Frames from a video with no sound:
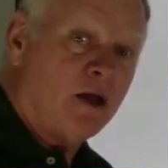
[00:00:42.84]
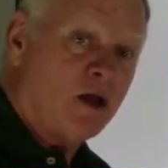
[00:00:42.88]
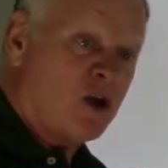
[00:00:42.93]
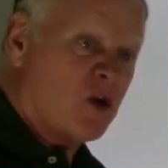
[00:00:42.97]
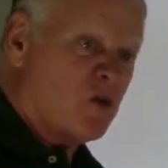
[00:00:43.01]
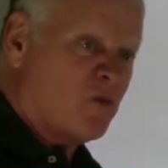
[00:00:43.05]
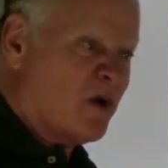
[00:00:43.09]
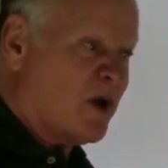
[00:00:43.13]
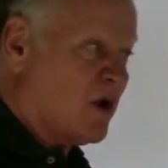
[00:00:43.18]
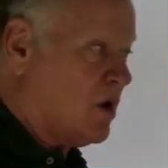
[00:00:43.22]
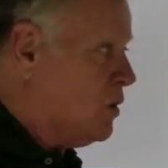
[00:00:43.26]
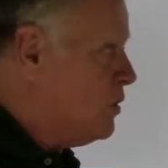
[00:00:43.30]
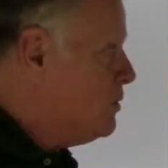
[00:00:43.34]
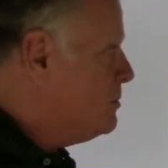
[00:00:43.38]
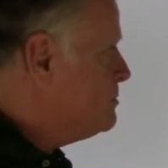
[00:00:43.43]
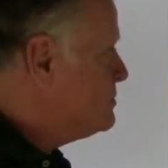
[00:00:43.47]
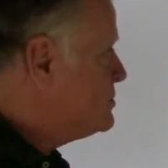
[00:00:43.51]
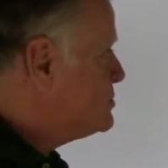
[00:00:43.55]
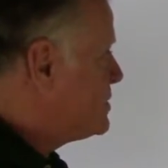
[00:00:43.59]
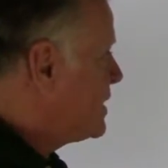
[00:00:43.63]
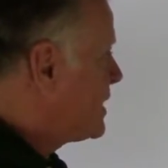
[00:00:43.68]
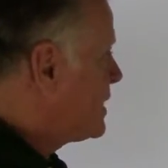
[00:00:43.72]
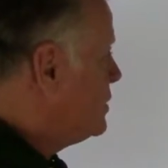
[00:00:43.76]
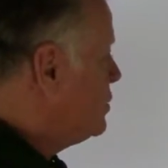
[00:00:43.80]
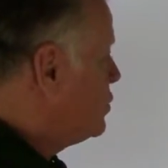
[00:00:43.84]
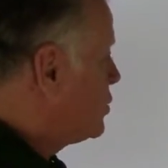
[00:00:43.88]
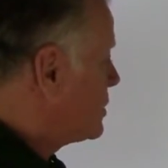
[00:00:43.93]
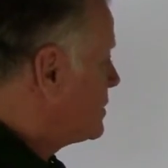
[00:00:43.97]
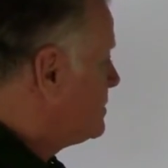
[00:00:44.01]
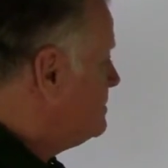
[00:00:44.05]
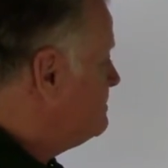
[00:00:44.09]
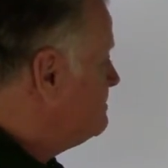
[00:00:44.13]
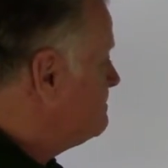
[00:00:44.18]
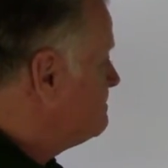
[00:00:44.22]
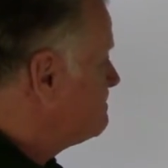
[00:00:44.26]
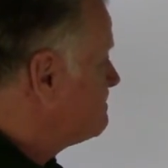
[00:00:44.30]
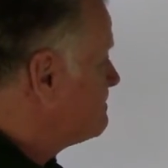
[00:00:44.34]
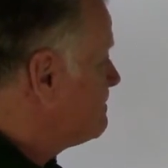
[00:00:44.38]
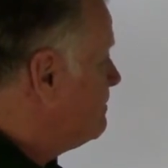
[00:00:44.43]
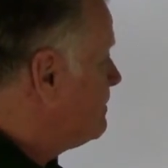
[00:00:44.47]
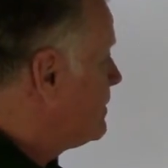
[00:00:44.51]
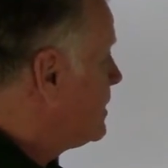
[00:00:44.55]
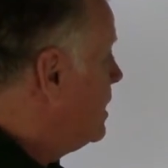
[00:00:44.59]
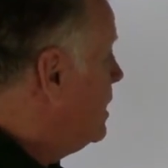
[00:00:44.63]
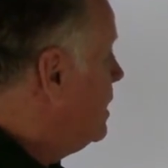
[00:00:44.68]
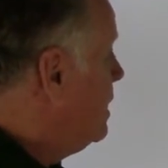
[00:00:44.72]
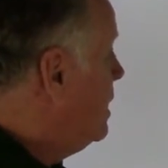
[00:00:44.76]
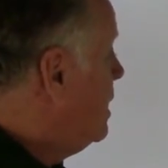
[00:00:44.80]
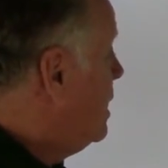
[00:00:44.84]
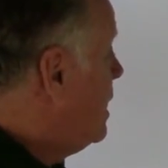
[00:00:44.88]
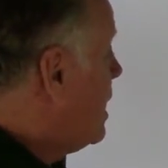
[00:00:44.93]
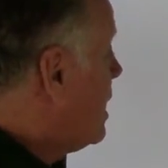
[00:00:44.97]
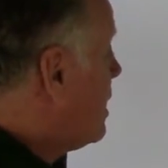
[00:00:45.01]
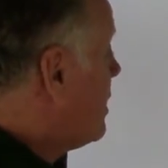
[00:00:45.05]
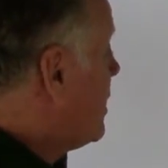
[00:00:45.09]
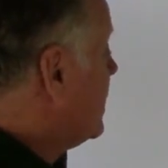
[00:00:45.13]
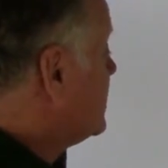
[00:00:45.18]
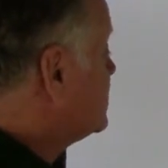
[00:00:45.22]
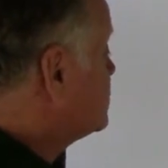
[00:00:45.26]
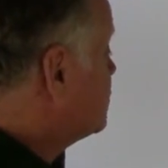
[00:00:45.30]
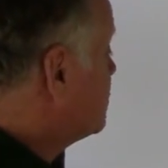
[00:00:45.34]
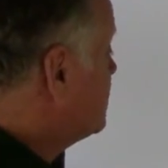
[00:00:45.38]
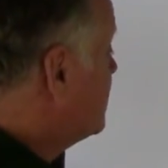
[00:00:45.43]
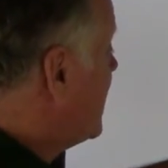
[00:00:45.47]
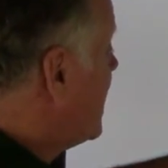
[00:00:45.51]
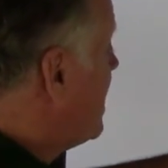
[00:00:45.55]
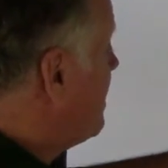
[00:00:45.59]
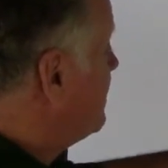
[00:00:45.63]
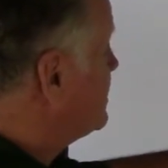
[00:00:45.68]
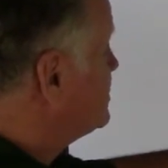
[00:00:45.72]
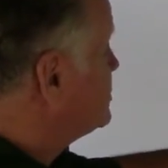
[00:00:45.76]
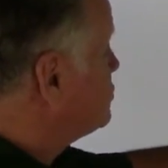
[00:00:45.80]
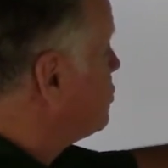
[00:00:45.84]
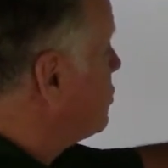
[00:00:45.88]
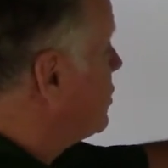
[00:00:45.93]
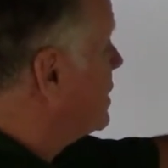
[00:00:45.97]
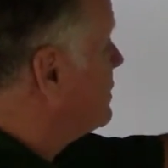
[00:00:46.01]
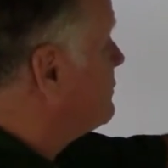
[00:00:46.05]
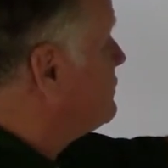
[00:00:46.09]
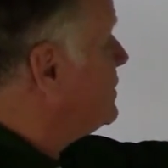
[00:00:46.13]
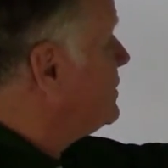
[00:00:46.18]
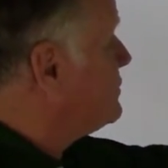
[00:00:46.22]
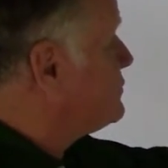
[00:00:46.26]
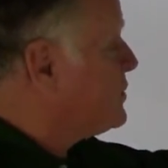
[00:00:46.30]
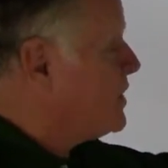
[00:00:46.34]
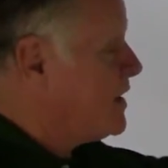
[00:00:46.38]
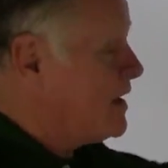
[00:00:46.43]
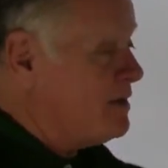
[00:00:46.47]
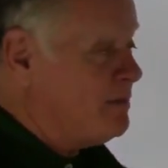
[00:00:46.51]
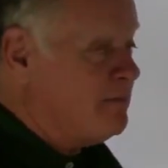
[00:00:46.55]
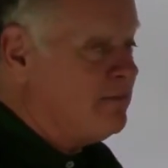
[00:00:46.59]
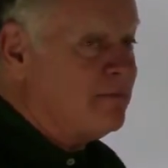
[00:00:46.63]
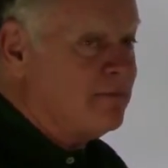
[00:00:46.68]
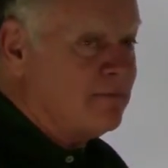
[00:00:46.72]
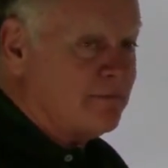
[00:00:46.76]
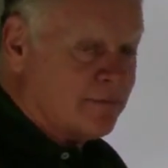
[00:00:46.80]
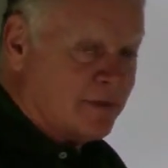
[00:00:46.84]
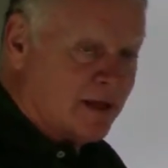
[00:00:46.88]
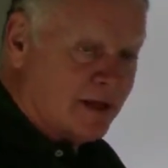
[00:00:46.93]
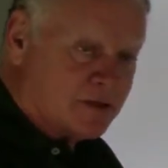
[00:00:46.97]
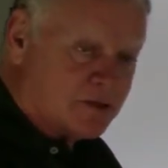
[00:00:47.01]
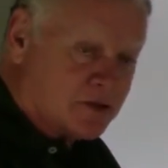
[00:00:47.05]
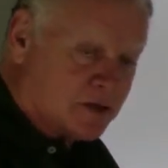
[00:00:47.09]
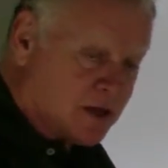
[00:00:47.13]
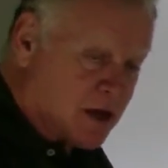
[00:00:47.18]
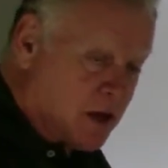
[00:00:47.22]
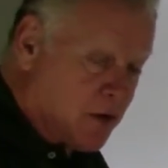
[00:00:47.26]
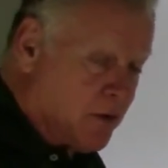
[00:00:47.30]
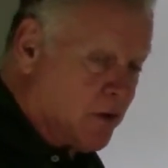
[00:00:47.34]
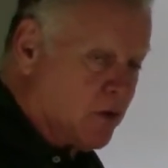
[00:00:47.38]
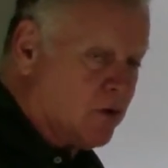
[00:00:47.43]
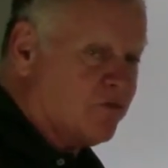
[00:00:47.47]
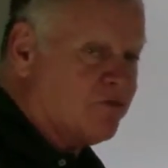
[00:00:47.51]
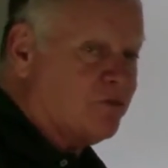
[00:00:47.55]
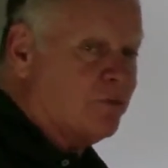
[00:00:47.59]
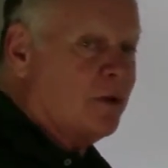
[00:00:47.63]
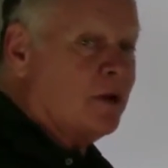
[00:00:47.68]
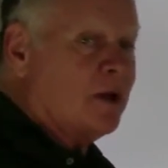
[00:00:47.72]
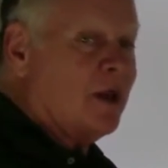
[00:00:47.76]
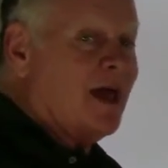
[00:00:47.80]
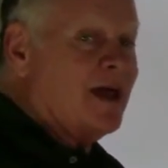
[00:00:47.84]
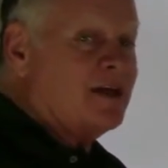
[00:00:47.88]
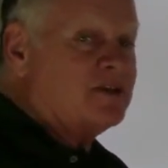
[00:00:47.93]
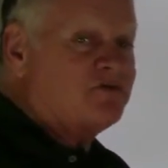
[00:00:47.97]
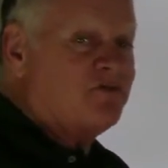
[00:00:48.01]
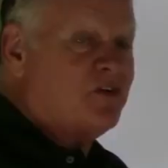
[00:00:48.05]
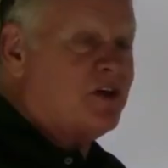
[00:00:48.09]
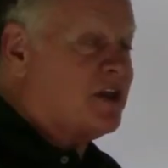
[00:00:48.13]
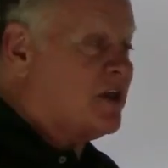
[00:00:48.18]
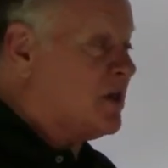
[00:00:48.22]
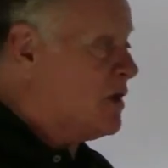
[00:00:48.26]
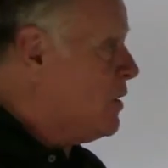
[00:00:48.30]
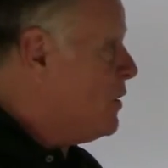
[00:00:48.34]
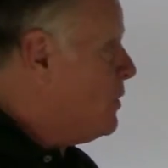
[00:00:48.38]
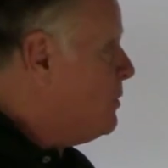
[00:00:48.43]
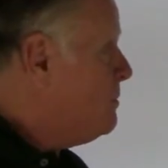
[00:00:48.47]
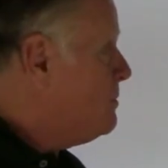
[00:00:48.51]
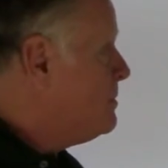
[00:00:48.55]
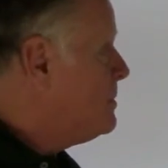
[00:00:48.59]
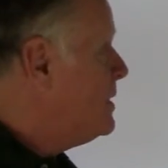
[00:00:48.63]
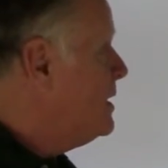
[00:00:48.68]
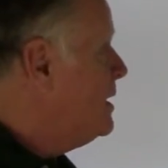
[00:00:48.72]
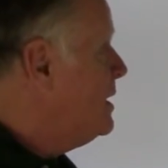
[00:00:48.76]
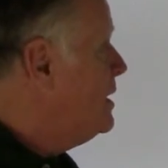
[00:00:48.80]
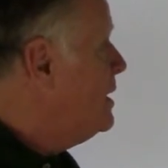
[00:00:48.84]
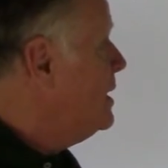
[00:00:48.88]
Here we go. Let's take a look. All right, so now it's 2015. That's a carryover from the last video.